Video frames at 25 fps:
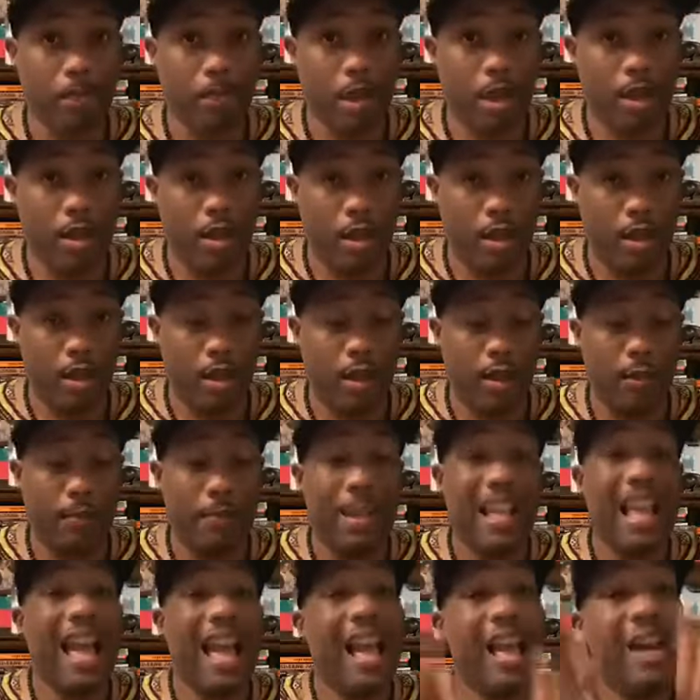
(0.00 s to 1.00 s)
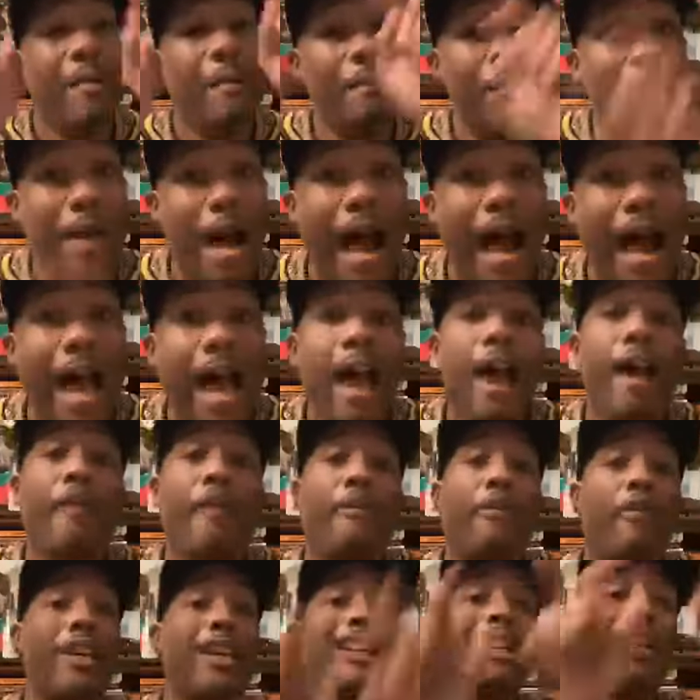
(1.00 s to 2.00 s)
Um,
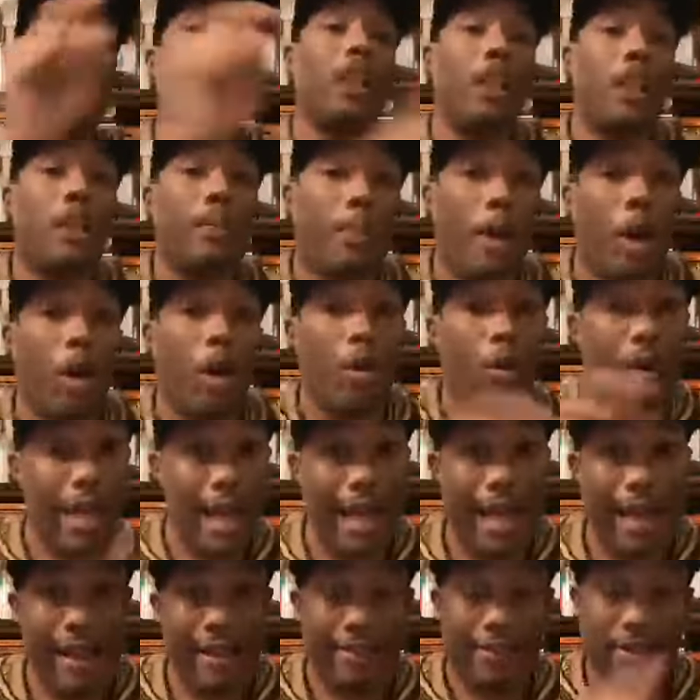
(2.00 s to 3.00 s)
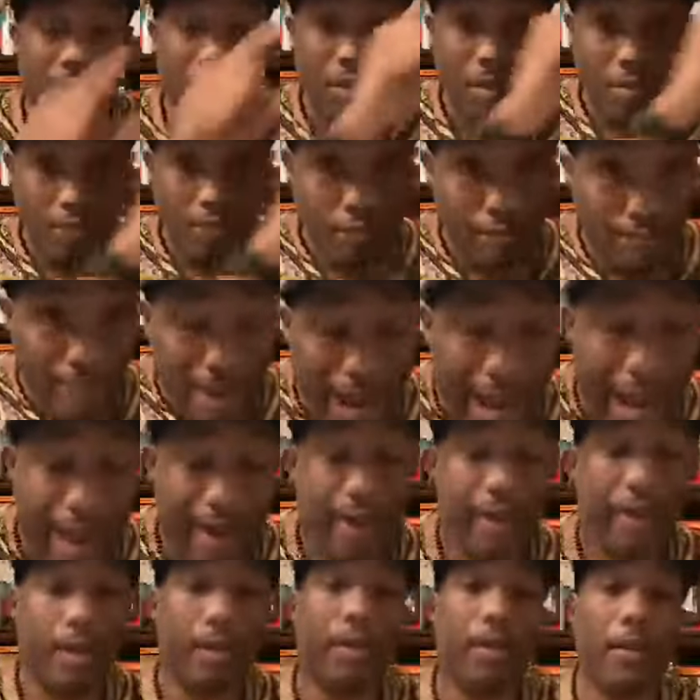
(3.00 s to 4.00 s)
Biafran ebo lives
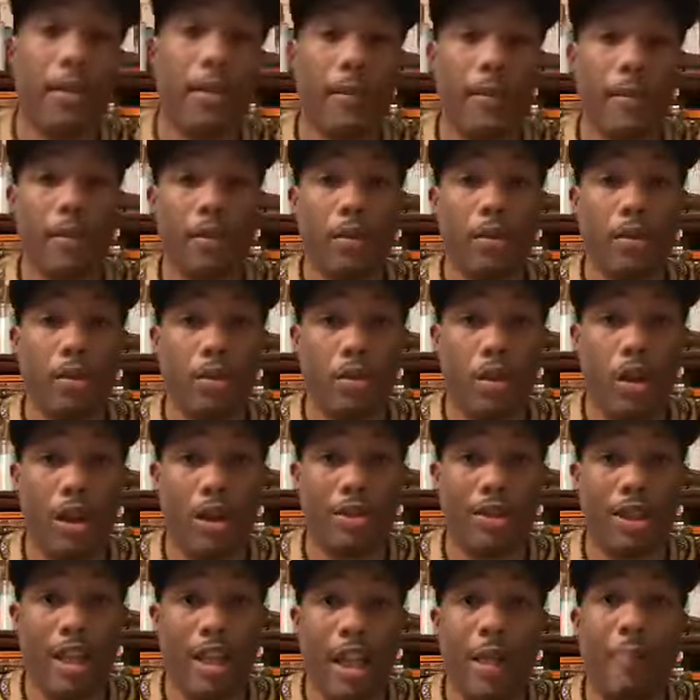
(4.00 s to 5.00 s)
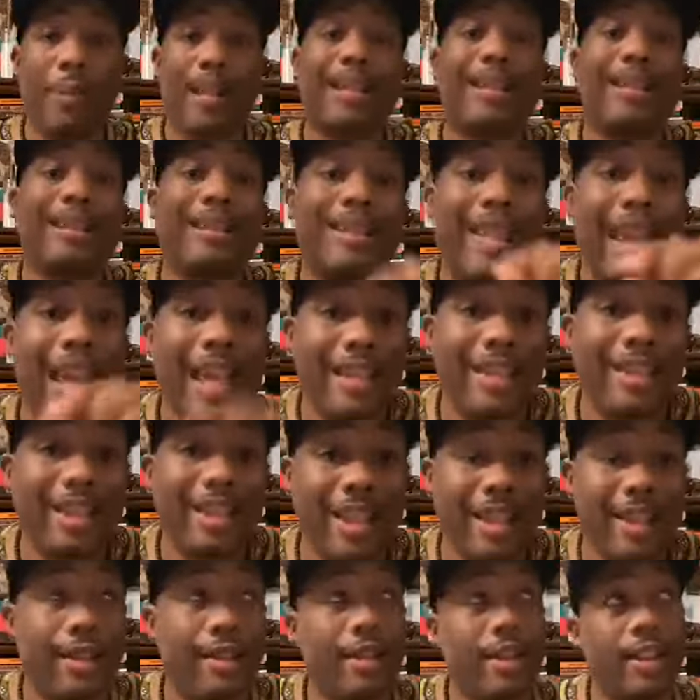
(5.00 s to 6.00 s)
matter. You know what I'm saying? Because they
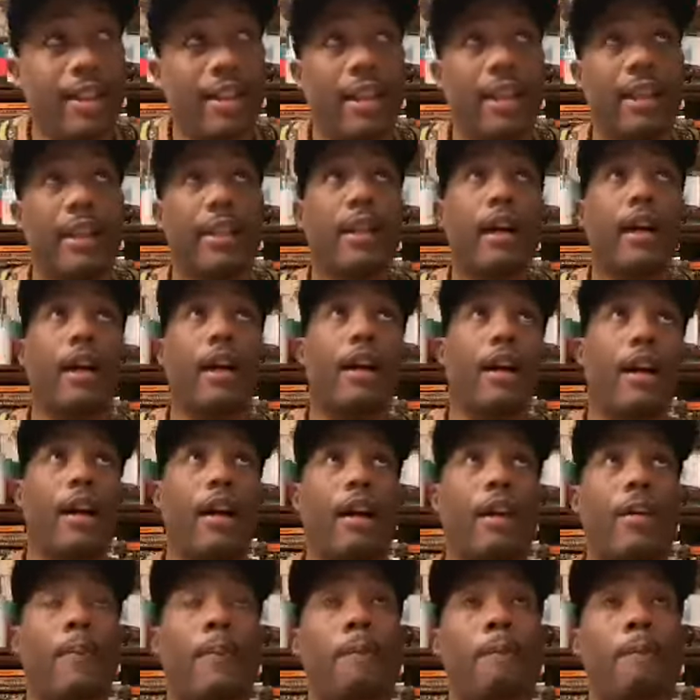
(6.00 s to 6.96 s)
tend to get uh,